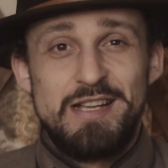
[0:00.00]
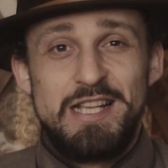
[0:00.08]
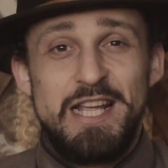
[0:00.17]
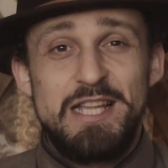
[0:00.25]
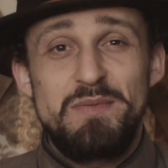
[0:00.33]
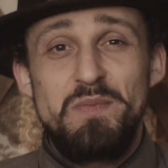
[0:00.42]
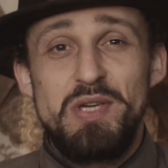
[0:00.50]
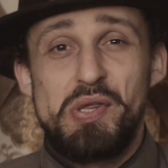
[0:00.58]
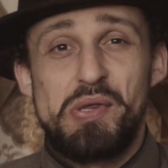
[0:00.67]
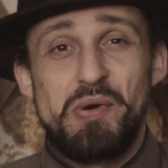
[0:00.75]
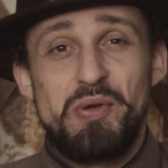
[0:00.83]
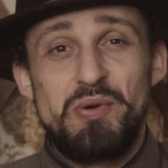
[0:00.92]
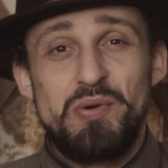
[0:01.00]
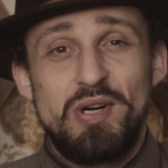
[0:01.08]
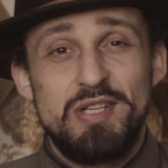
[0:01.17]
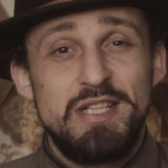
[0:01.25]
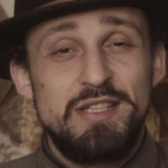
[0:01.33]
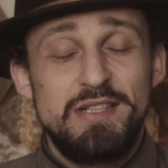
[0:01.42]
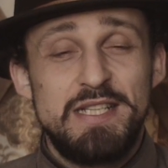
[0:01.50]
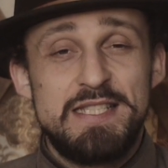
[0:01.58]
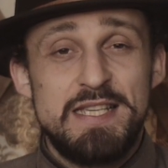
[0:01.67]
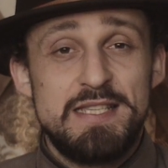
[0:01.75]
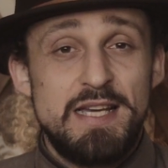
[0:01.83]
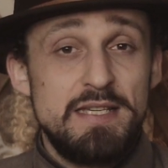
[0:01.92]
Let me show you a little
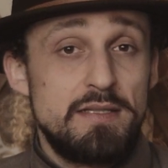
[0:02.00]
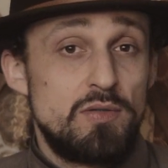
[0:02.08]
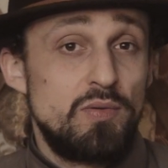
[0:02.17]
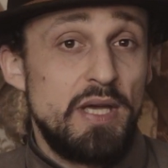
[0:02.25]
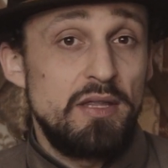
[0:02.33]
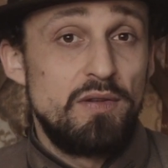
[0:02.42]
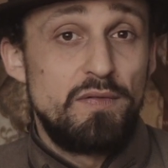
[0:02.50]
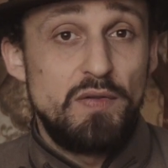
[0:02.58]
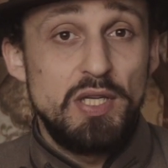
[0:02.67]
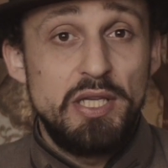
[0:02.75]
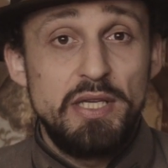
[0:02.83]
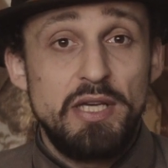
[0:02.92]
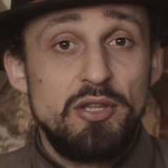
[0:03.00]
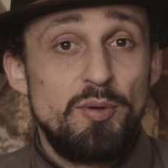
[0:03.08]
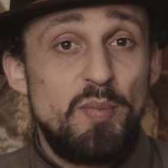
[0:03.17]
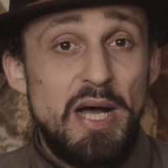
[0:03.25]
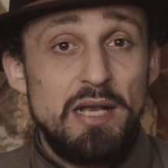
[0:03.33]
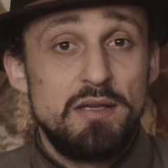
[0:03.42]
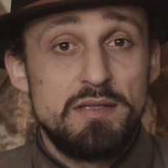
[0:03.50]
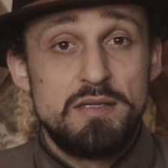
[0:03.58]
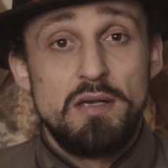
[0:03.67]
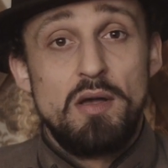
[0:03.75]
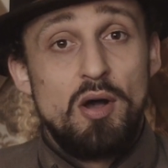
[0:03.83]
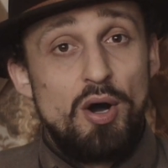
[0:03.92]
exercise to get the feeling and the balance
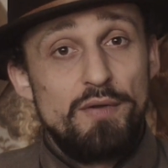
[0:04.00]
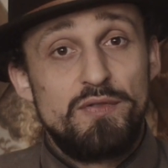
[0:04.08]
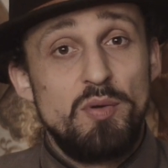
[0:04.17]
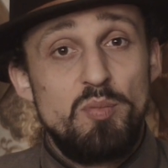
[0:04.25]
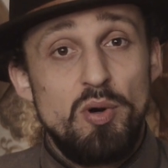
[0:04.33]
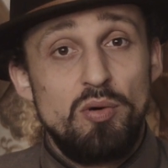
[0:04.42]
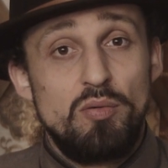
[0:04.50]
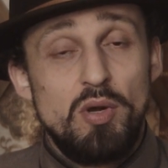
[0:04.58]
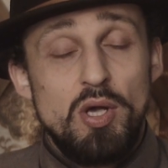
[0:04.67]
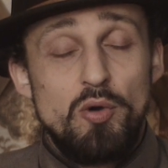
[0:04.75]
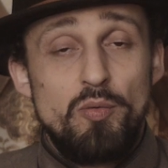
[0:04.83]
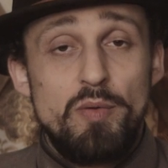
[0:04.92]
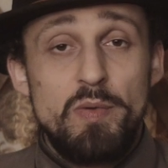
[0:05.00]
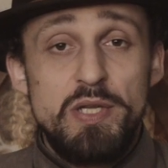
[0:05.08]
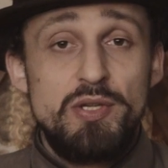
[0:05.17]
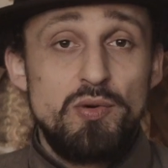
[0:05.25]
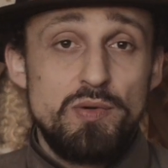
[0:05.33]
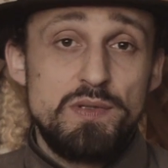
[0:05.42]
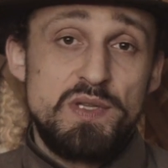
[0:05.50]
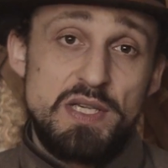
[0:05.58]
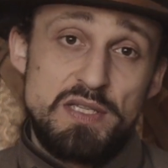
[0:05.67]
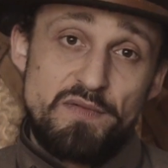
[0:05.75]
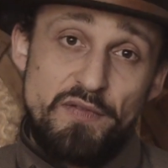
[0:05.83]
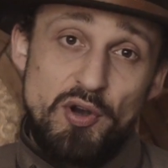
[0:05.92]
of the bow. We will use
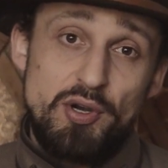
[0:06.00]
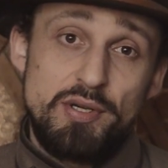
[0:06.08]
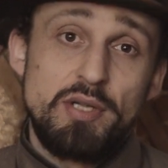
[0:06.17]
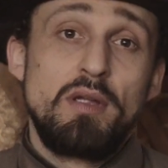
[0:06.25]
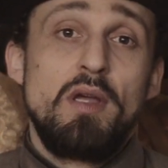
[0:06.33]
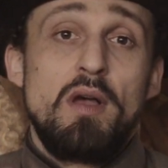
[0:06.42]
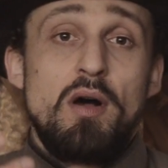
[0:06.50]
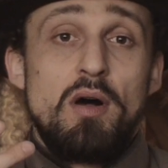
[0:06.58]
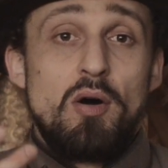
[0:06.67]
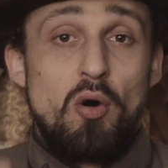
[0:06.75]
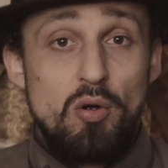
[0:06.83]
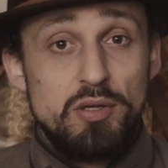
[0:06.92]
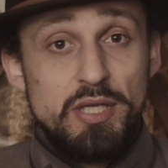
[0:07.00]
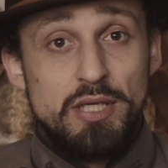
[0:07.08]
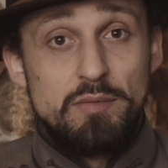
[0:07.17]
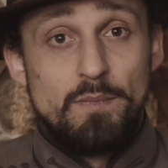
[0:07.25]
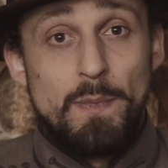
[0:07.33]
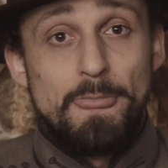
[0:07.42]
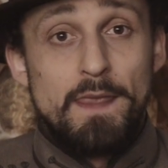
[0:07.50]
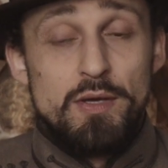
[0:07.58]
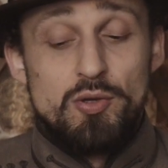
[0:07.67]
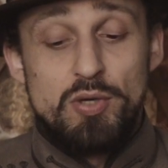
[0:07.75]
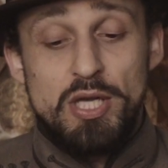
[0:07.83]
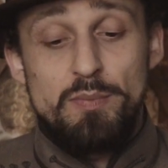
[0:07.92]
this third holding.
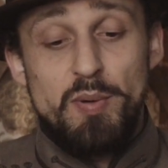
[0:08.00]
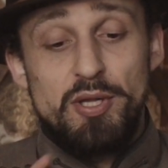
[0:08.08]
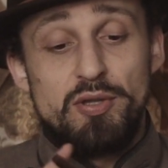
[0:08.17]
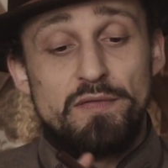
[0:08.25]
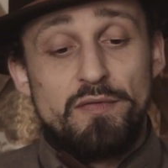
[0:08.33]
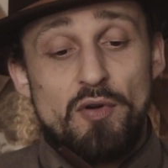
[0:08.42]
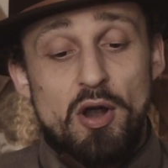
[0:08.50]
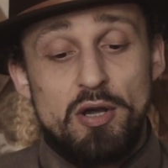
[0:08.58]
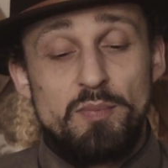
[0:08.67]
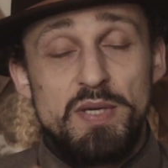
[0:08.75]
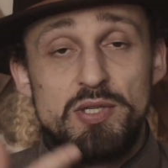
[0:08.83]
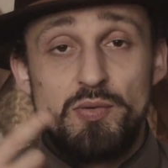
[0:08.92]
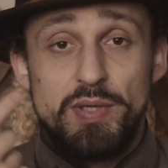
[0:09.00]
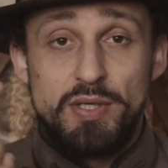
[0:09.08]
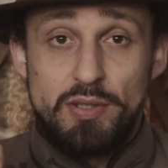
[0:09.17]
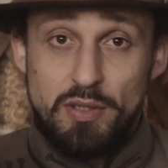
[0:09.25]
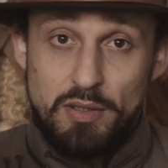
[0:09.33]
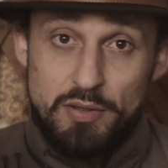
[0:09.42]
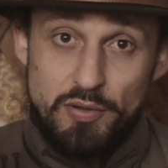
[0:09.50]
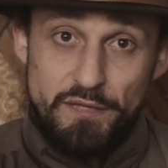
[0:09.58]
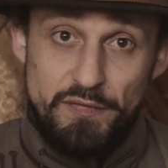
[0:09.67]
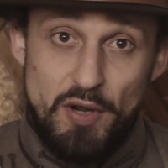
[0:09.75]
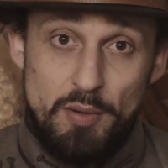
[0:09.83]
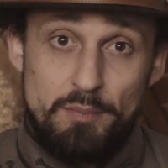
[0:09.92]
You can put the frog between the
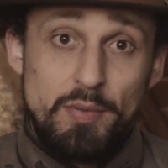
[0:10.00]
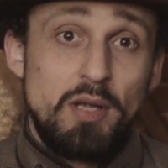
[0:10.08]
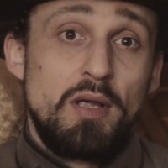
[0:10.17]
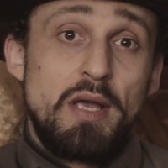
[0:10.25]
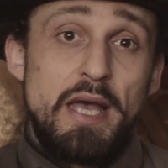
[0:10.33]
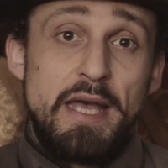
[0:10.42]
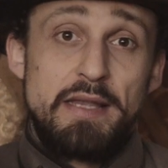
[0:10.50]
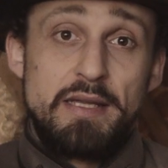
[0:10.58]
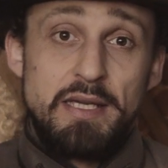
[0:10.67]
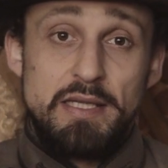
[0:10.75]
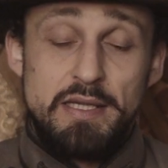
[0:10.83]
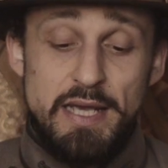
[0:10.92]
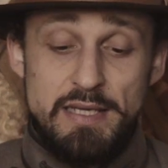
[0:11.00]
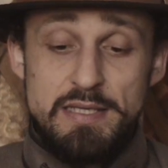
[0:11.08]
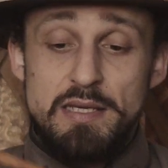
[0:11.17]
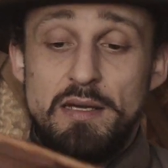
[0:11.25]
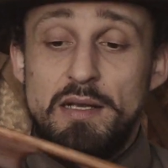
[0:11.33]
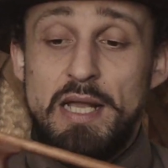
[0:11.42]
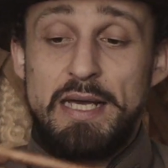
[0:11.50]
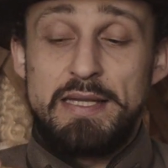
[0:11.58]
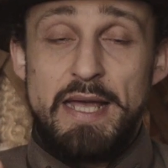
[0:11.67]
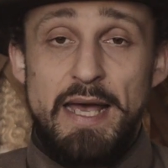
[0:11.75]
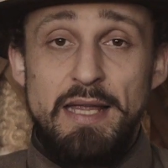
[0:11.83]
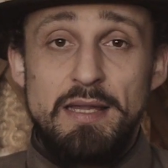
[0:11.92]
thumb and index like
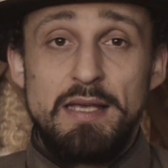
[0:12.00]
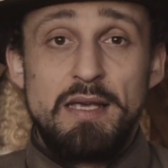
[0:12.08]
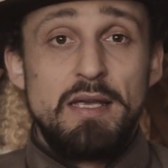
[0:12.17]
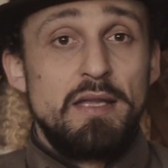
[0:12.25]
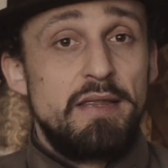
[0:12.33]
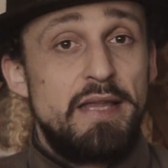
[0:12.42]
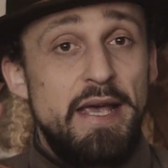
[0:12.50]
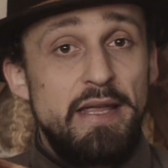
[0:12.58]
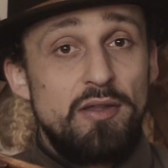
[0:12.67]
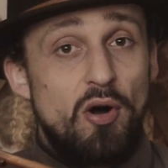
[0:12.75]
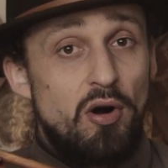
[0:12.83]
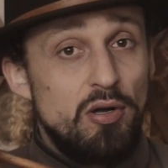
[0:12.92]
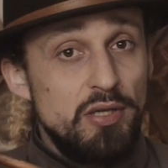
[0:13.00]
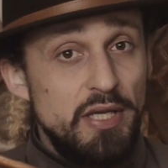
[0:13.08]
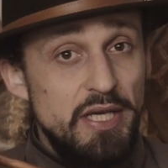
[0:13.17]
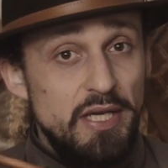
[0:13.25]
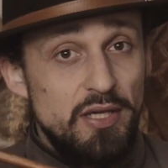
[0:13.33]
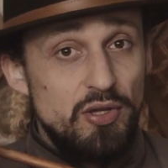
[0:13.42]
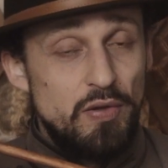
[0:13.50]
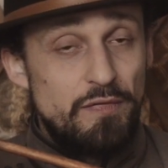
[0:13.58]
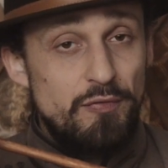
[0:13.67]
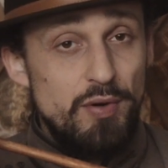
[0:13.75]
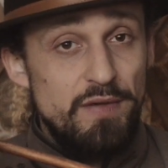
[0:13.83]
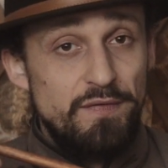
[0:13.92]
that, then only the
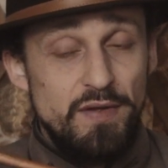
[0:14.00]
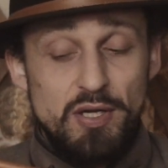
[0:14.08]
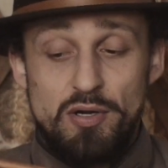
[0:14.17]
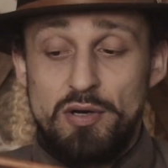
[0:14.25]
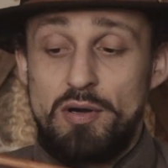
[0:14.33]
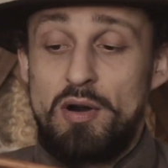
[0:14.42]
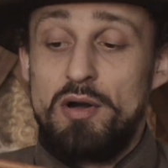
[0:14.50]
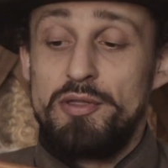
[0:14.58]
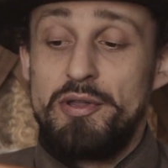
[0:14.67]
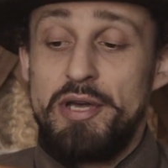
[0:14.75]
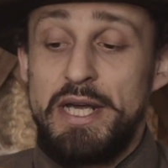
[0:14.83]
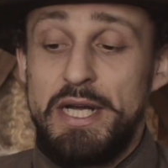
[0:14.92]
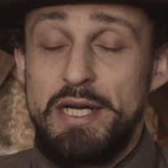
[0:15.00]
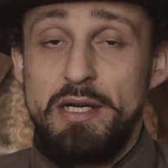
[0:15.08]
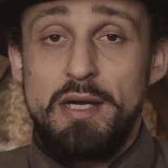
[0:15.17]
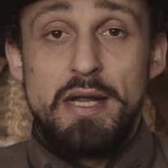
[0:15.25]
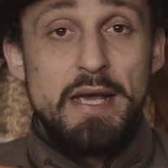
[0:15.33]
3 finger on the hair,